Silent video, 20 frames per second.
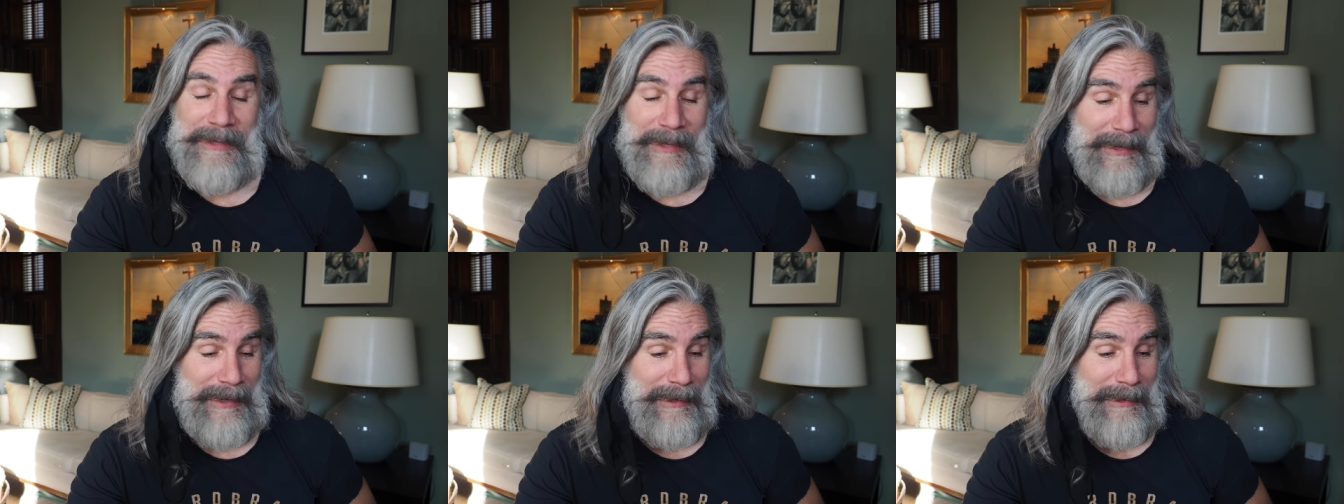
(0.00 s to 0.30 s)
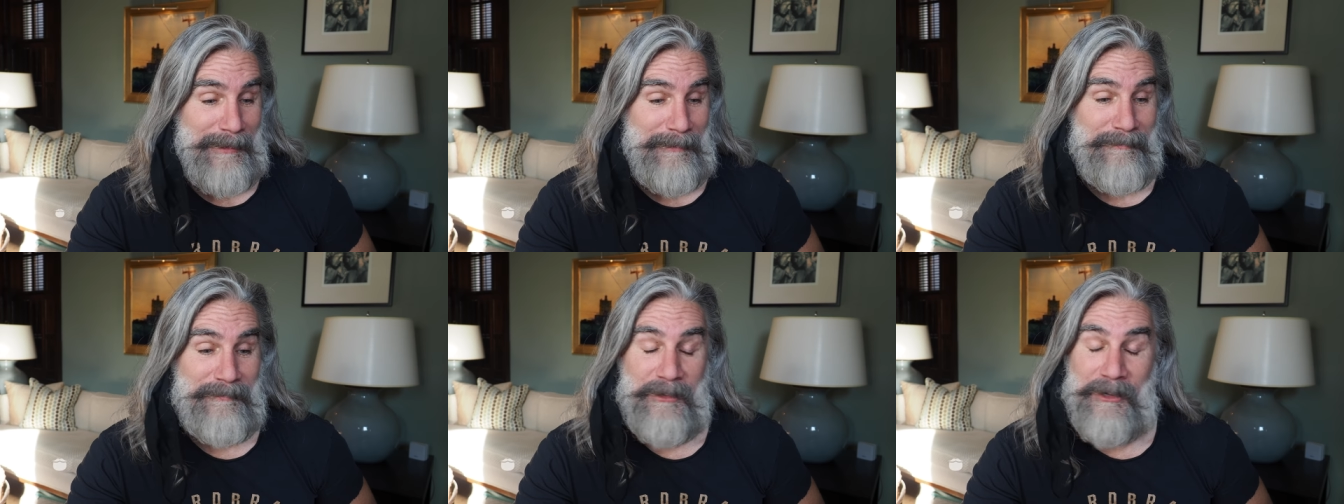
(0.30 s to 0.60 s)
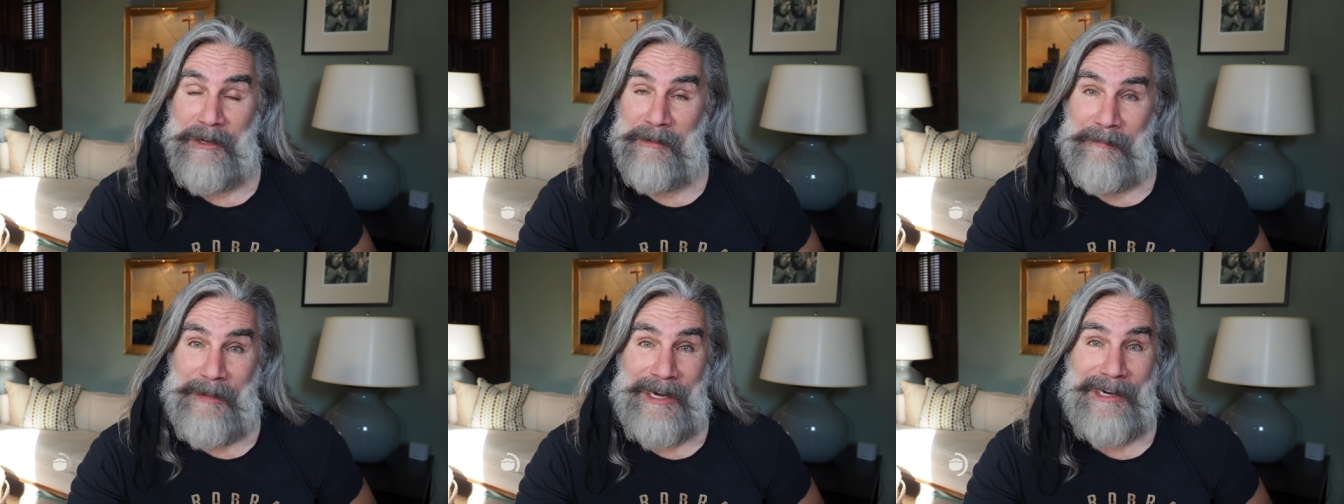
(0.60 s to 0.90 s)

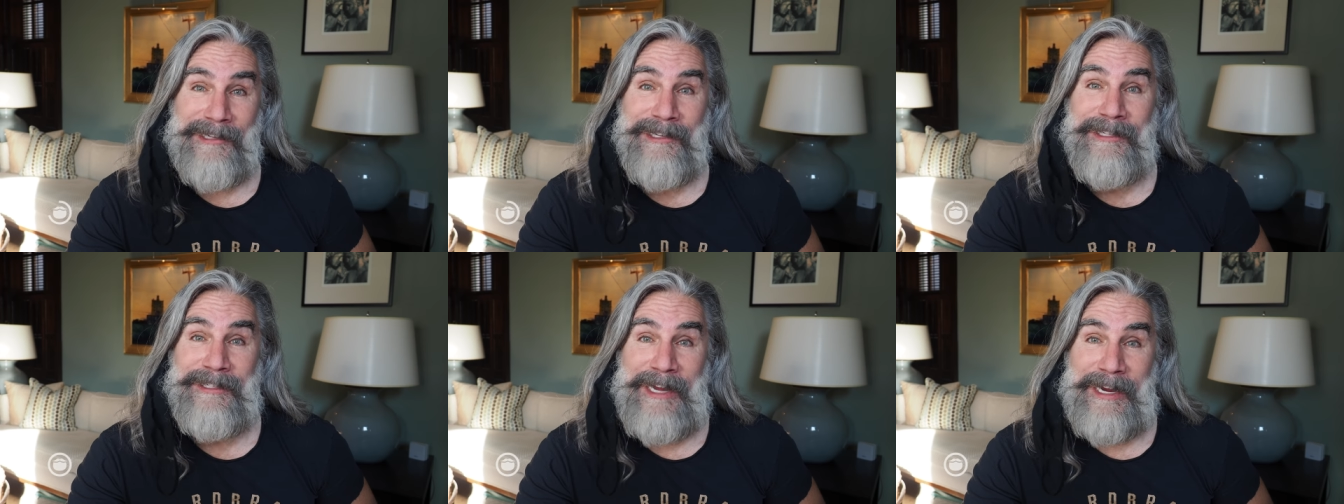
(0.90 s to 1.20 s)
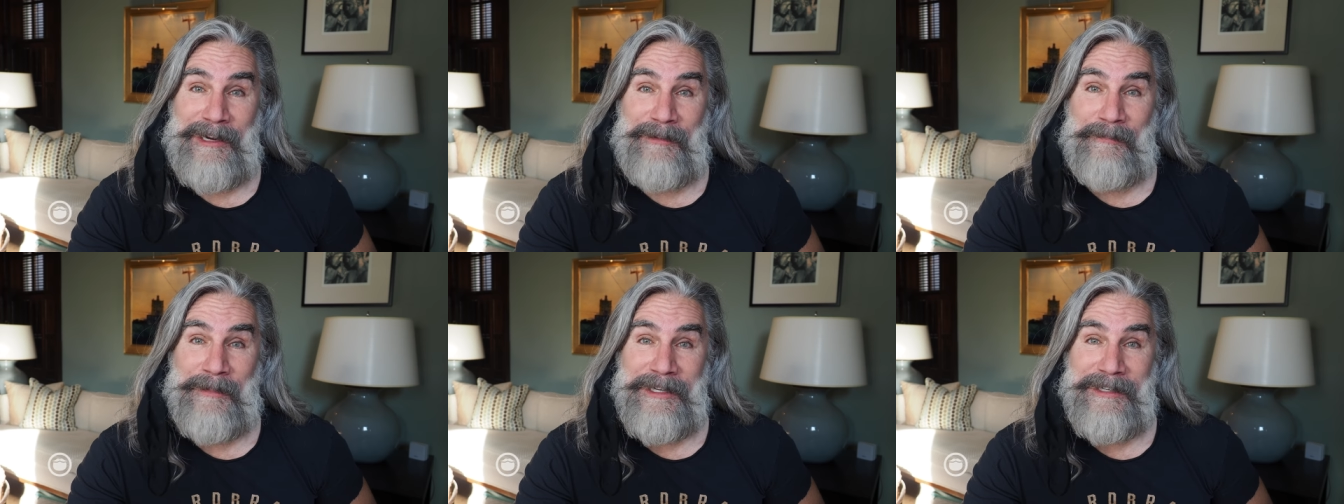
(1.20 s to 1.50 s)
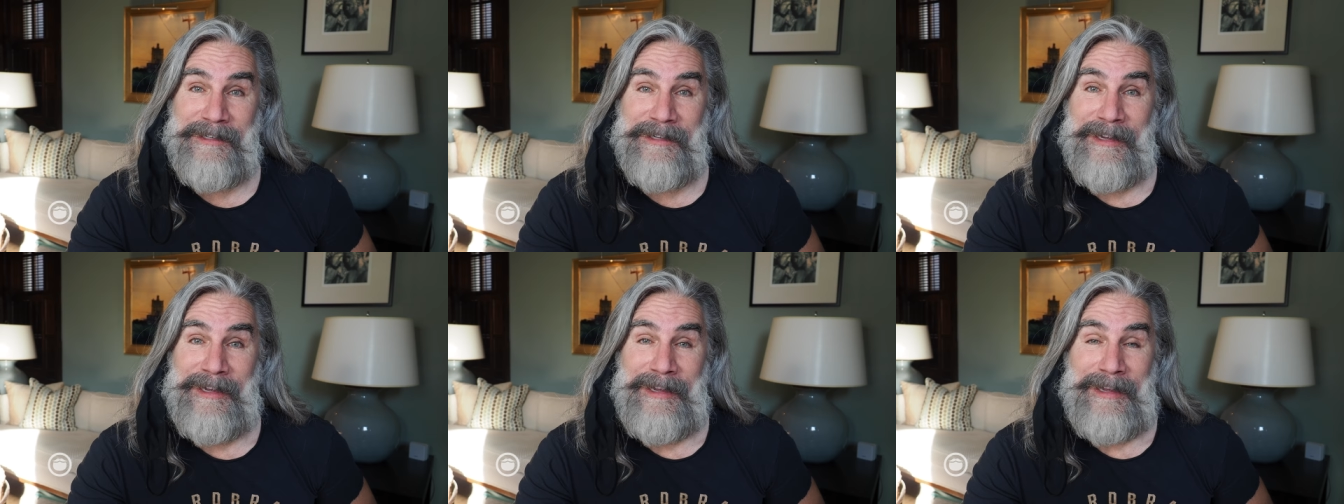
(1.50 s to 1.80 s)
You can make a
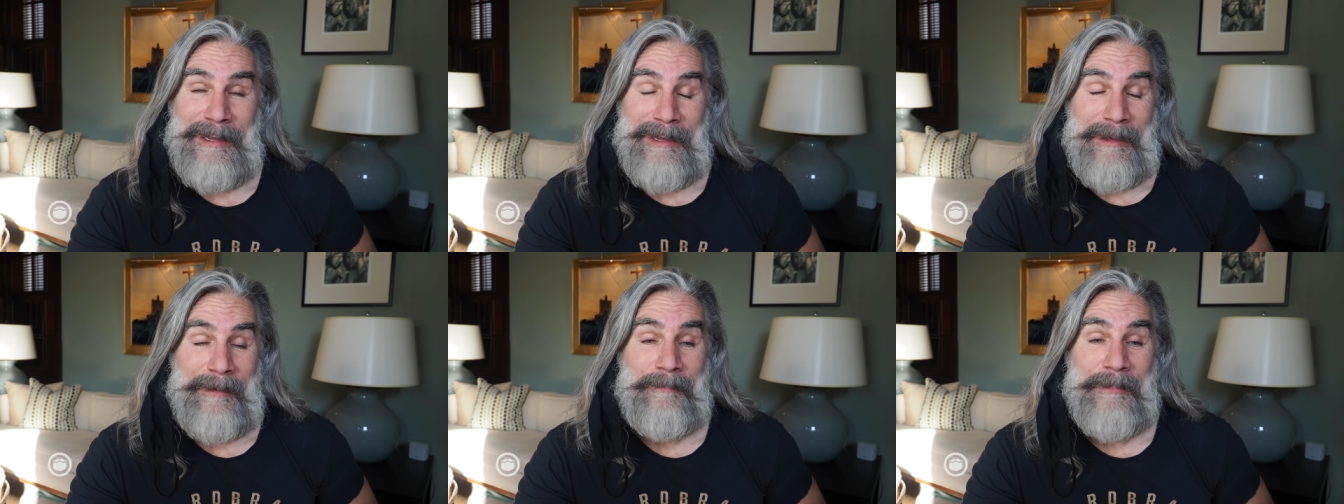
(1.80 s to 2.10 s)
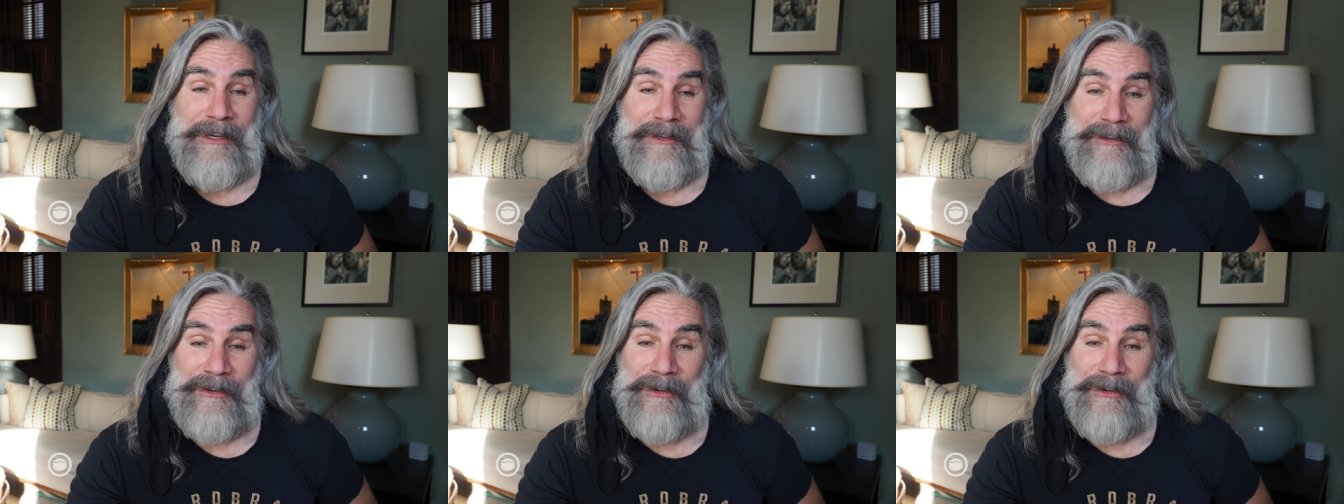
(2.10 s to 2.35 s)
statement, but